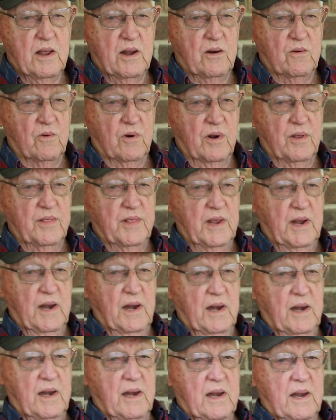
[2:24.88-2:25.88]
where
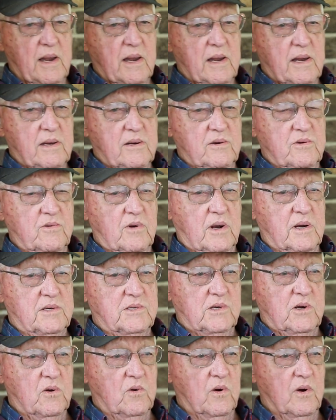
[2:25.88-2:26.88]
the
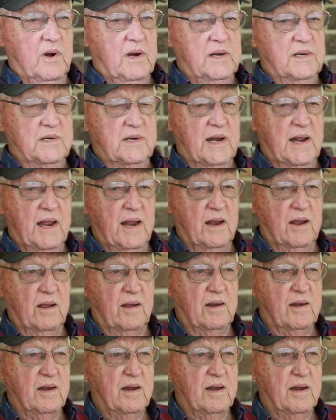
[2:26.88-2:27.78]
drugstore is now.